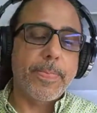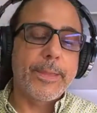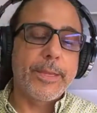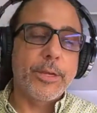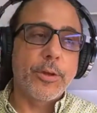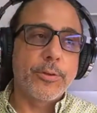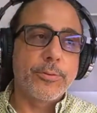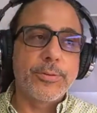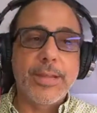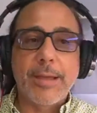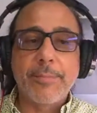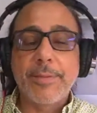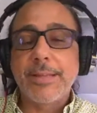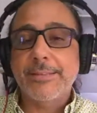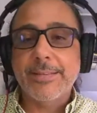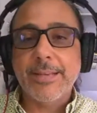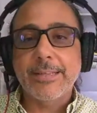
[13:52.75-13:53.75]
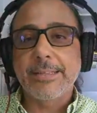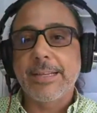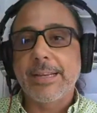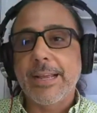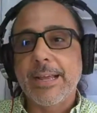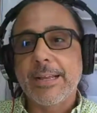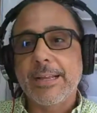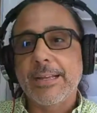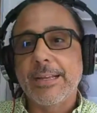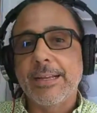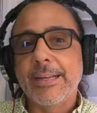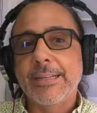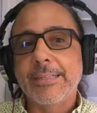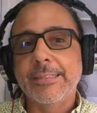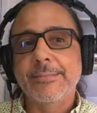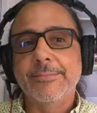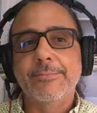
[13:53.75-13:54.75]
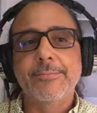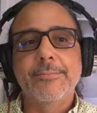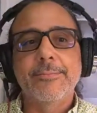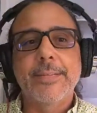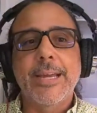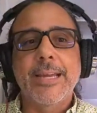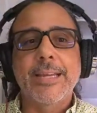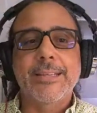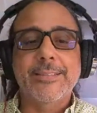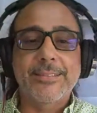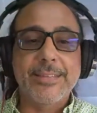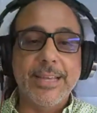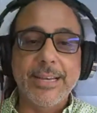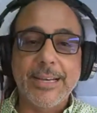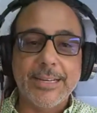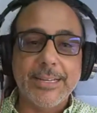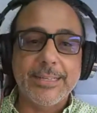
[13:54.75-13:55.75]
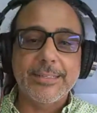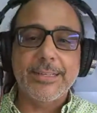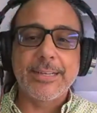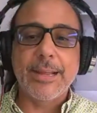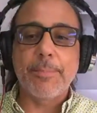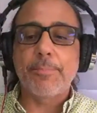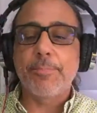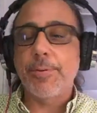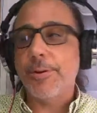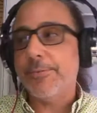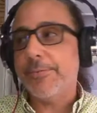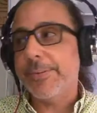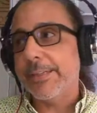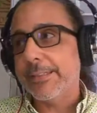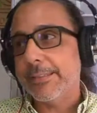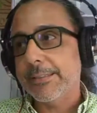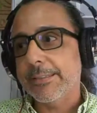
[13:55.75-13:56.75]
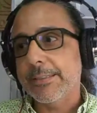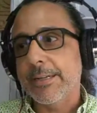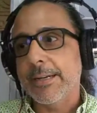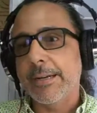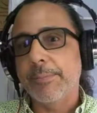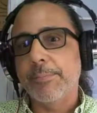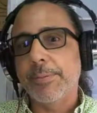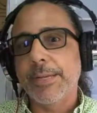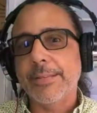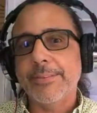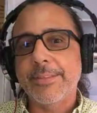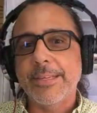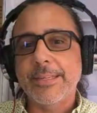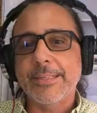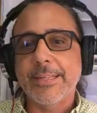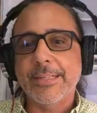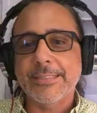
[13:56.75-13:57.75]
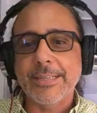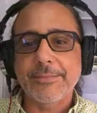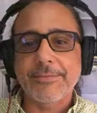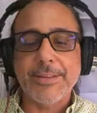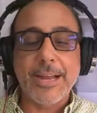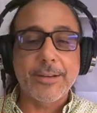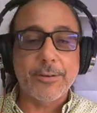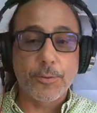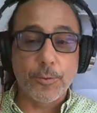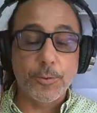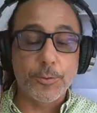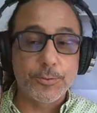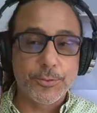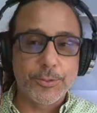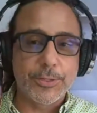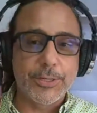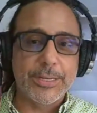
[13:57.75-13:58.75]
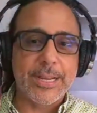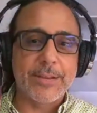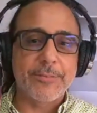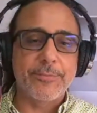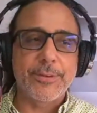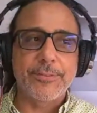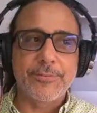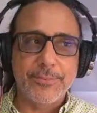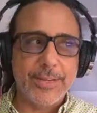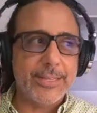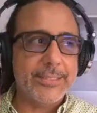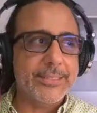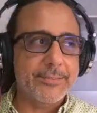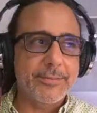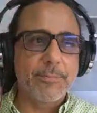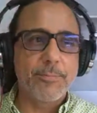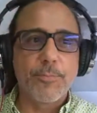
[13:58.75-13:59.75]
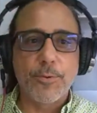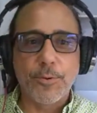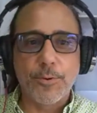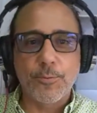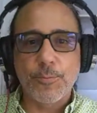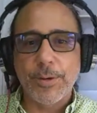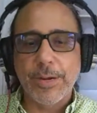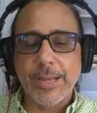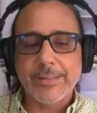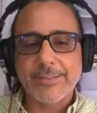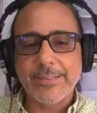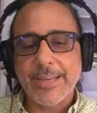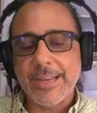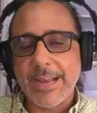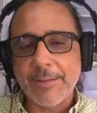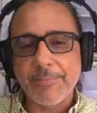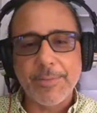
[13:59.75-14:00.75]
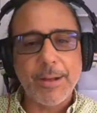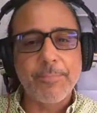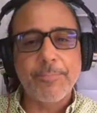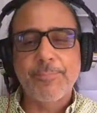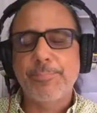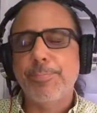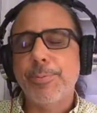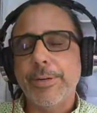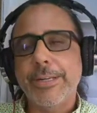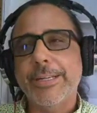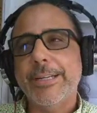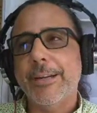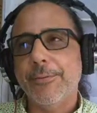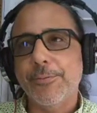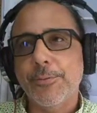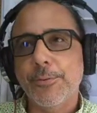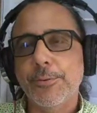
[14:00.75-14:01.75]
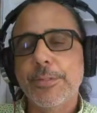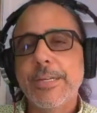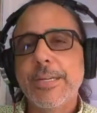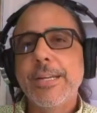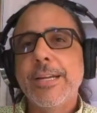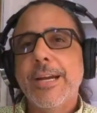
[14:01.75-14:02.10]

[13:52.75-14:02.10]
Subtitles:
I'm not saying that I excel at it and I'm perfect, but I think as I've gotten older and I've reflected even more on what I say, I'm pretty careful.